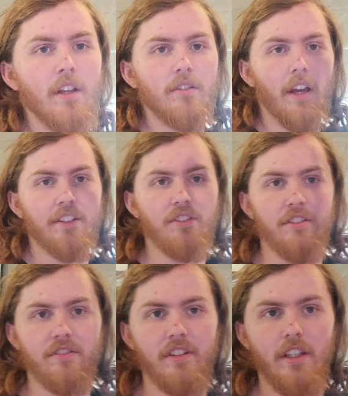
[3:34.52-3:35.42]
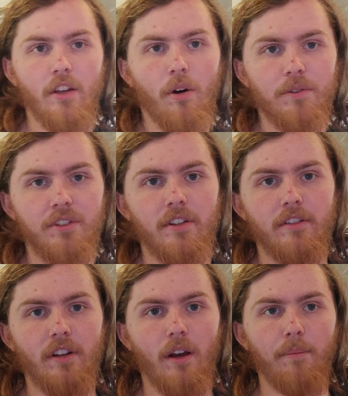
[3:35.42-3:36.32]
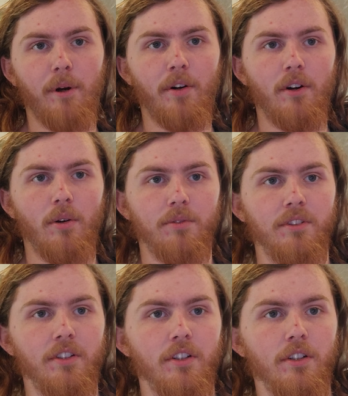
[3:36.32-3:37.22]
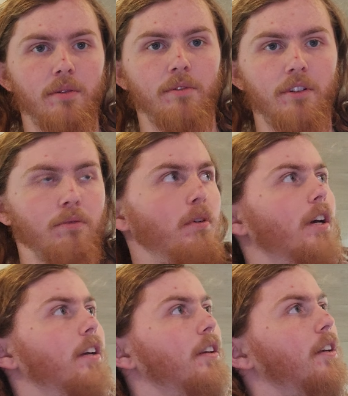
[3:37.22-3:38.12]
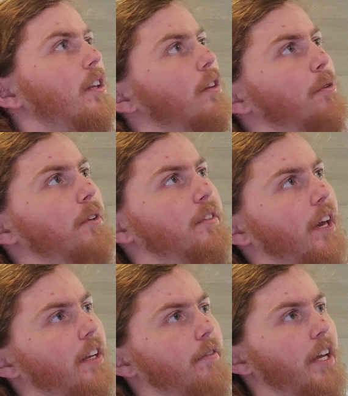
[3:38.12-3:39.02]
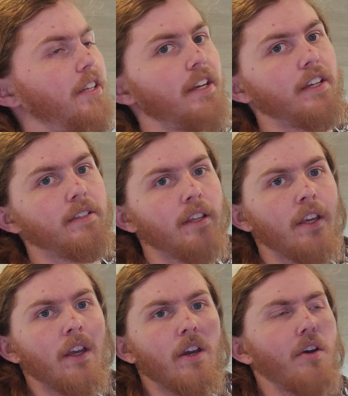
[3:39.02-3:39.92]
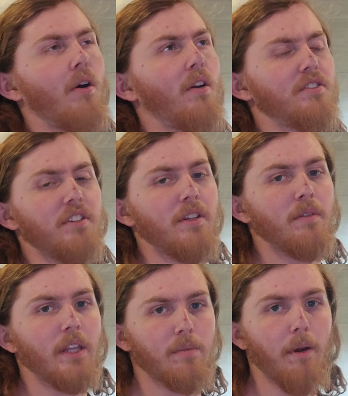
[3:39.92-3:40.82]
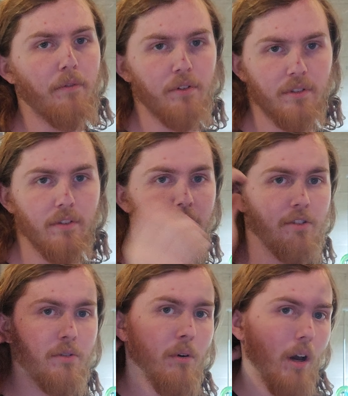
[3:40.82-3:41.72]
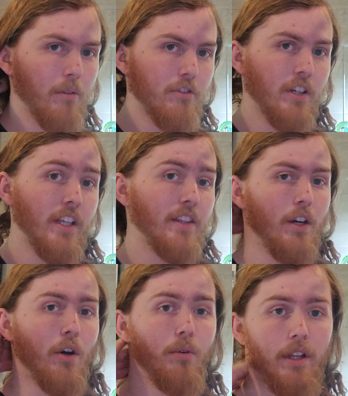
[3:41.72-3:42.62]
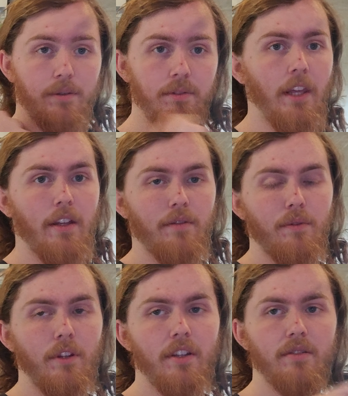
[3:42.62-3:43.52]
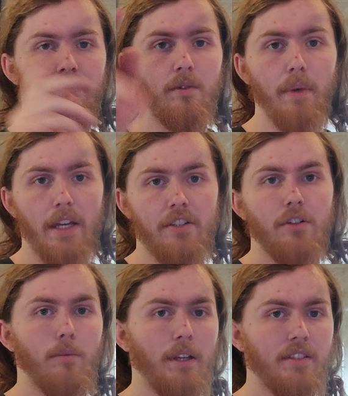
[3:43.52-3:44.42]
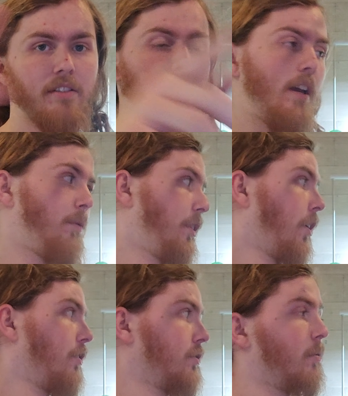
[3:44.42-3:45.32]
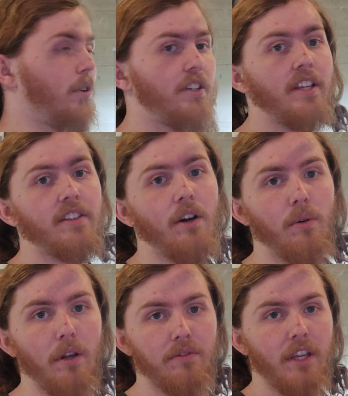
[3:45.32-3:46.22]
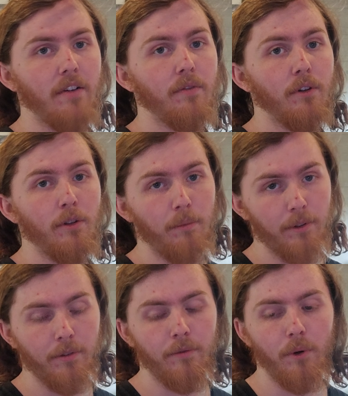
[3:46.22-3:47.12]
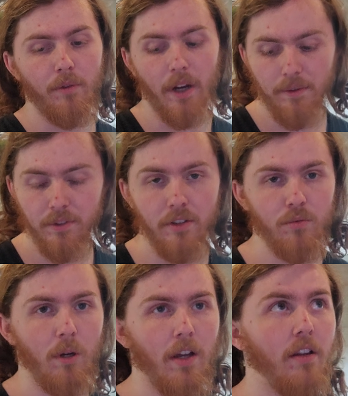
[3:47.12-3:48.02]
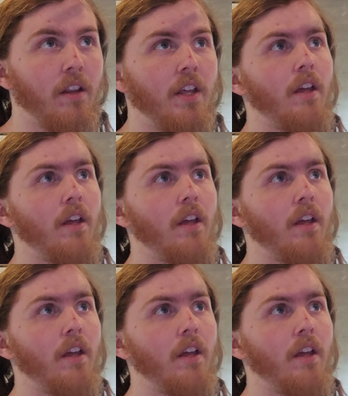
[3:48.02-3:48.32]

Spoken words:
So as you can see, obviously this top part obviously curves this way, little design of ADAs. Honestly, like my first initial, I was trying to get the O&F stand for this to match, my 60F, and I also wanted to get the O&F stand for the 45C as well.